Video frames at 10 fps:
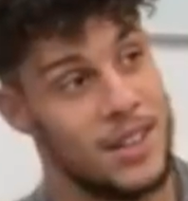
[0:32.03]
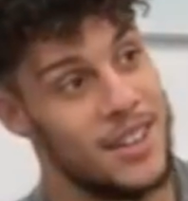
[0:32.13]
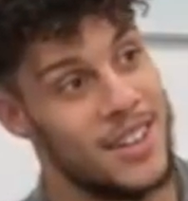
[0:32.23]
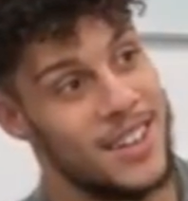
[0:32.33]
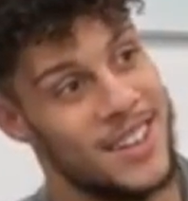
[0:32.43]

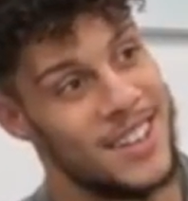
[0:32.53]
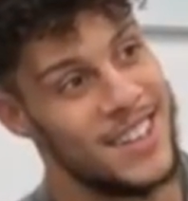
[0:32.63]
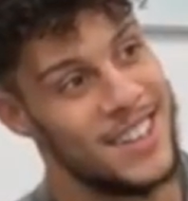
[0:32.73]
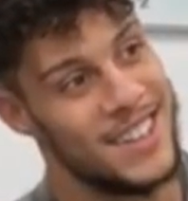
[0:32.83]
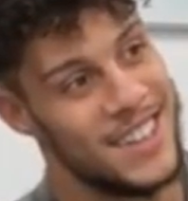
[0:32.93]

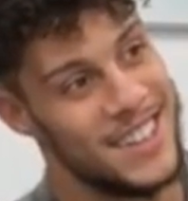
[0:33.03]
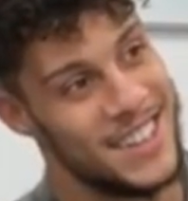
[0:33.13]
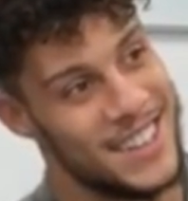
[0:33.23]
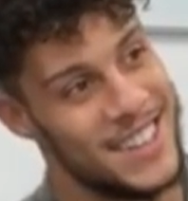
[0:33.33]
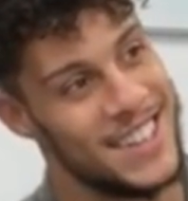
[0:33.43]

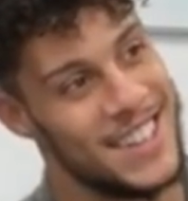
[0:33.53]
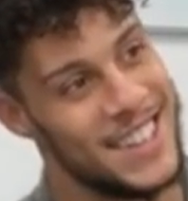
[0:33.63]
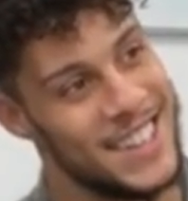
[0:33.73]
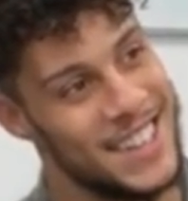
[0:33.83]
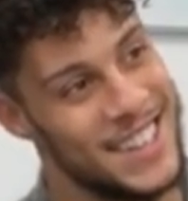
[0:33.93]

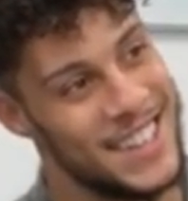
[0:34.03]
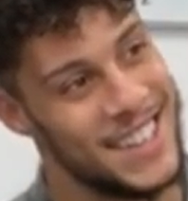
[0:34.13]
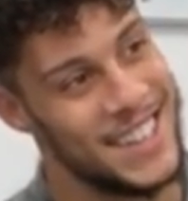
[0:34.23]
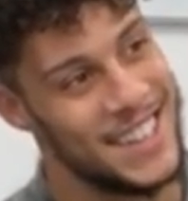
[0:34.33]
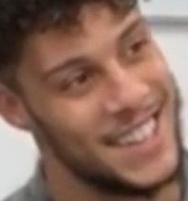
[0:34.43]

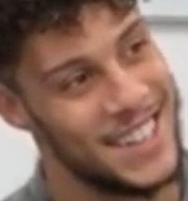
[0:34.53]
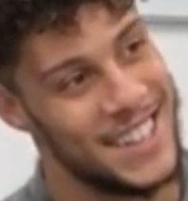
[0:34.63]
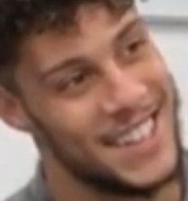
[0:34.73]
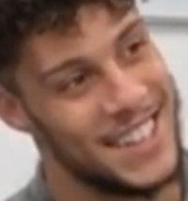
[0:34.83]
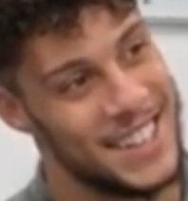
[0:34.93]

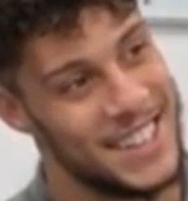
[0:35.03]
The person shown says nothing.